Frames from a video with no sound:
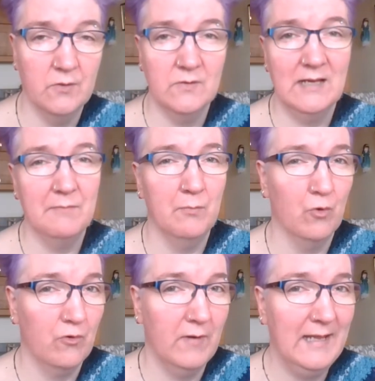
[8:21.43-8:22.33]
Zalba Ball
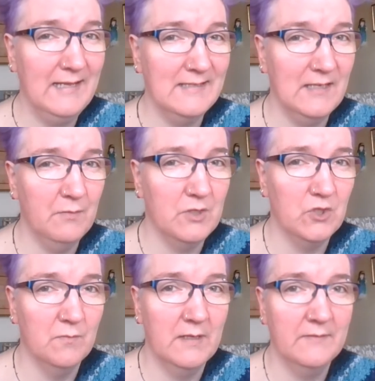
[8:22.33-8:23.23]
Crazy, which
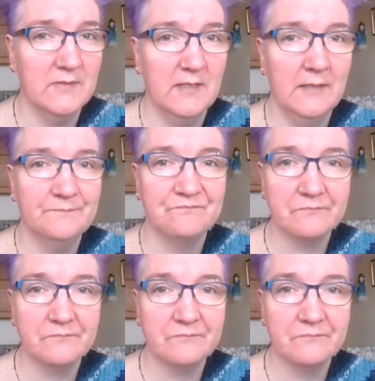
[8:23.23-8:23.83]
you might have seen.